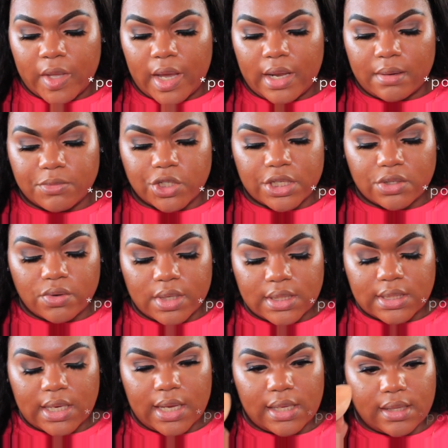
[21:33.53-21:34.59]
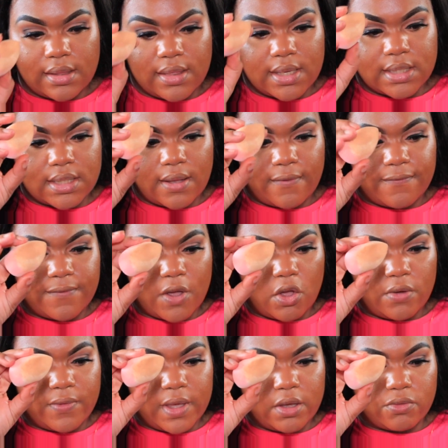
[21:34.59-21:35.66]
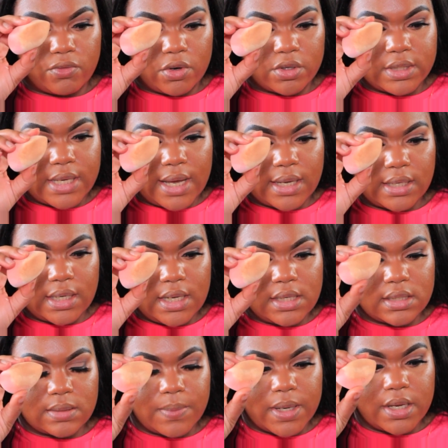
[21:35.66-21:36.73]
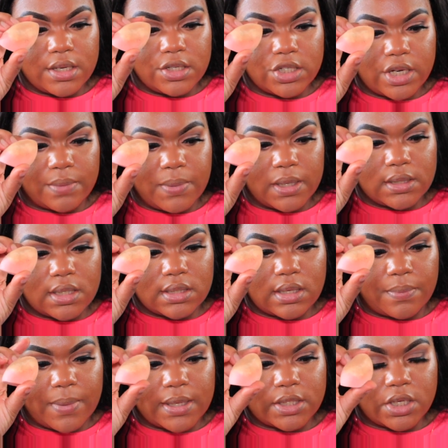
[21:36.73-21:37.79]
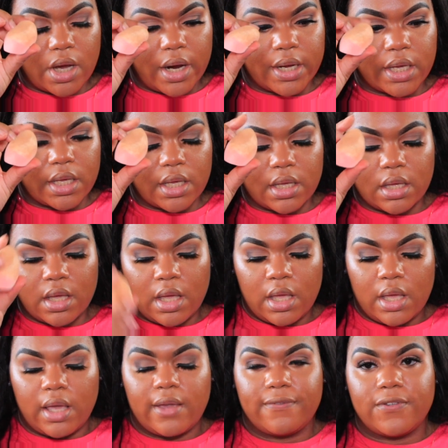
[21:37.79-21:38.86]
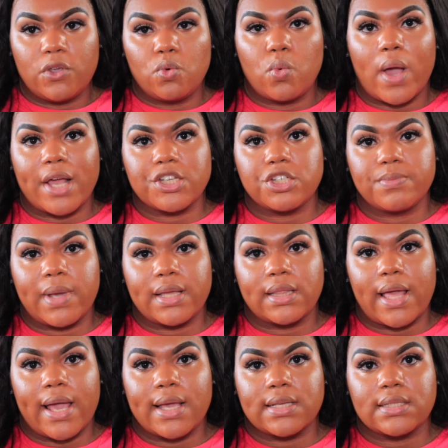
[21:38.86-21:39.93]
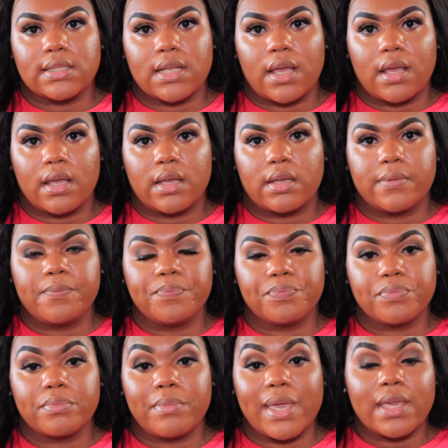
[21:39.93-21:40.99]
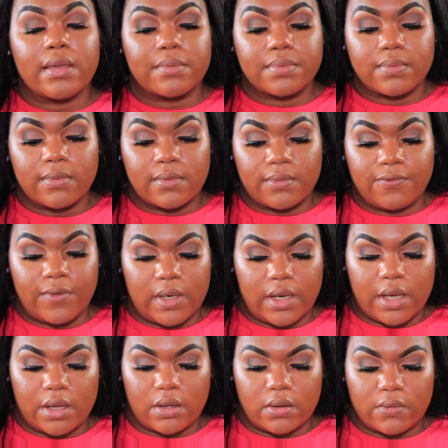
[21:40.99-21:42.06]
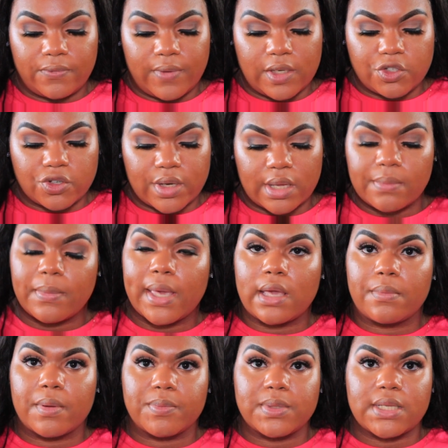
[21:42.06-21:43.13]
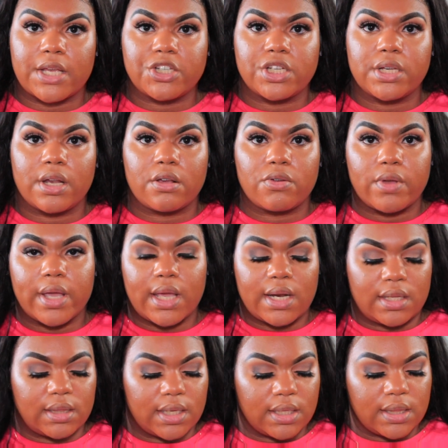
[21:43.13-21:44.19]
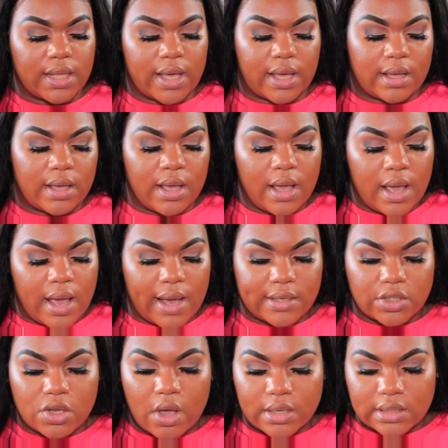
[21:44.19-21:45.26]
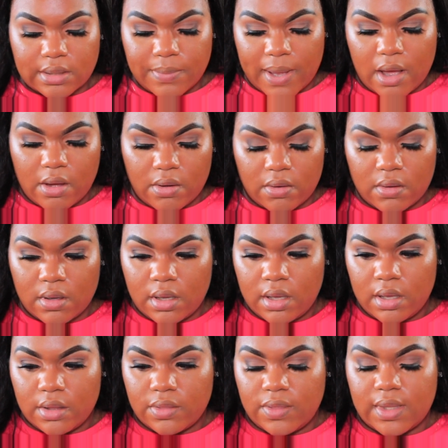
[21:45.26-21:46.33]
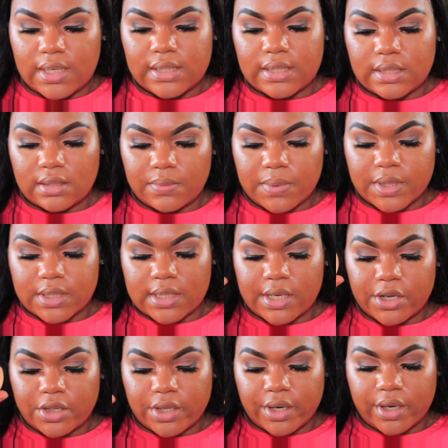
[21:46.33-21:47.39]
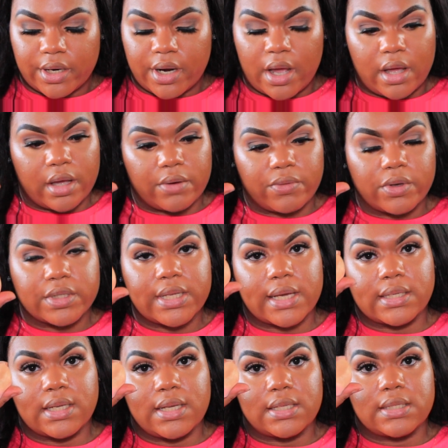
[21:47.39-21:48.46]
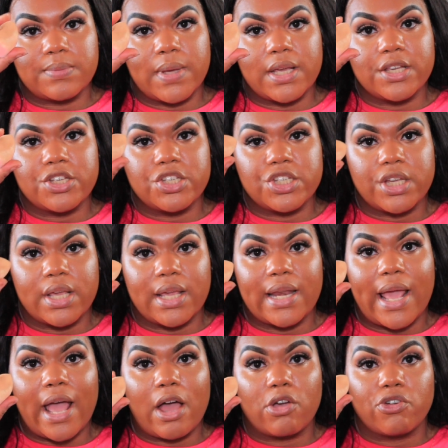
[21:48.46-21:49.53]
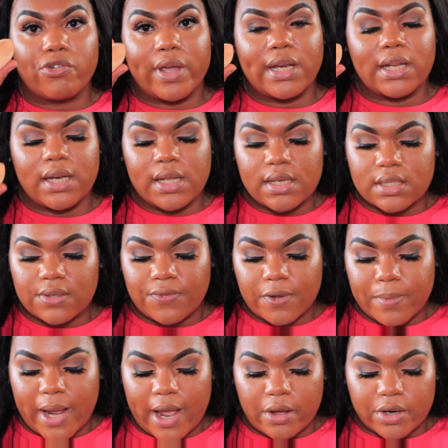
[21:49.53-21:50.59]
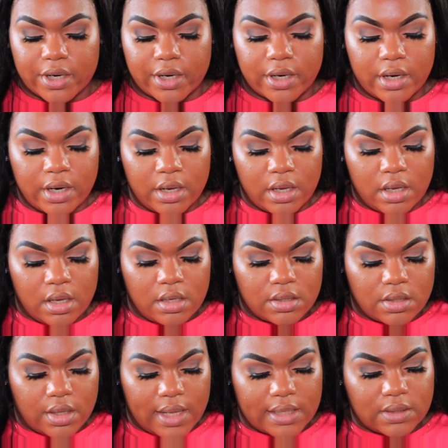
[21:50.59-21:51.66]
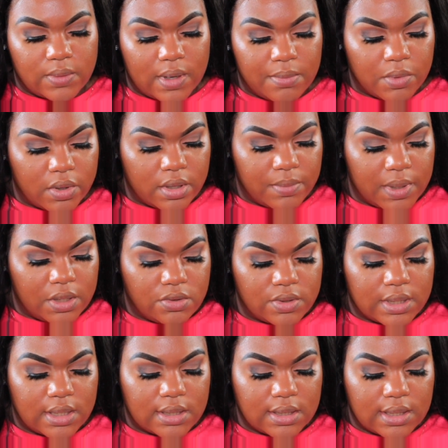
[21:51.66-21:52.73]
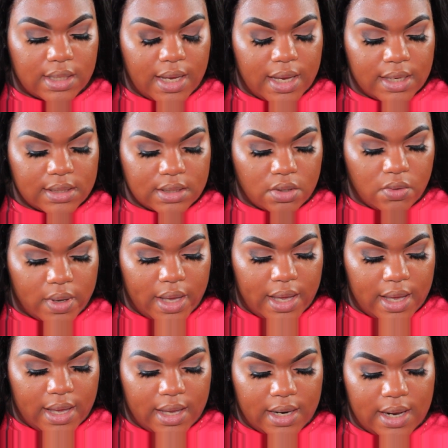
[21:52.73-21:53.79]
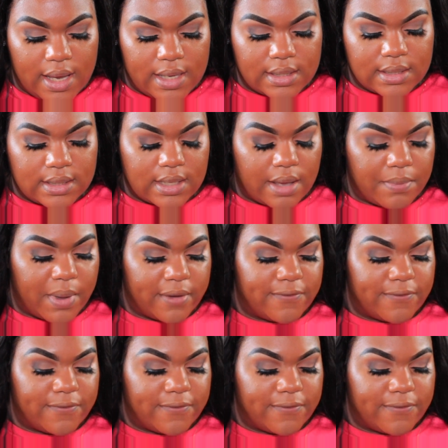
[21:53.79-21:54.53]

And I'm just going to take this Velvet Real Technique sponge. I picked this up at Target. If you watched my last makeup video featuring Makeup Obsession, I'll go ahead and link that. I talked about this particular Real Technique sponge and how great it is for powder. So that's what I'm going to be using today to go ahead and set my